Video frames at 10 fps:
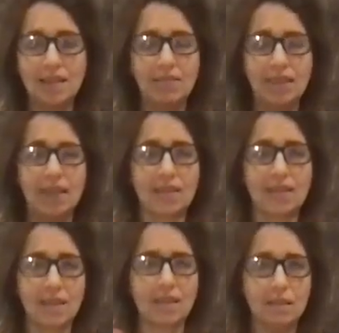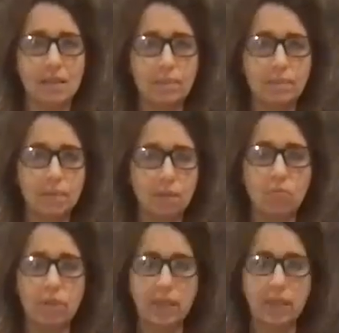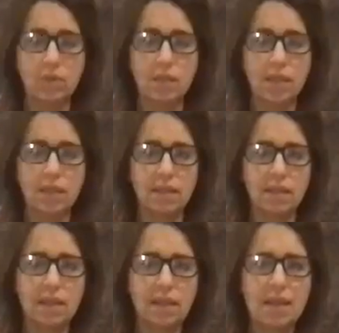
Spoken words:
In fact, I think it's really good sense.